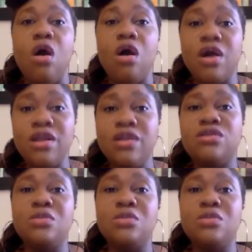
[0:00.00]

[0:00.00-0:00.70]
on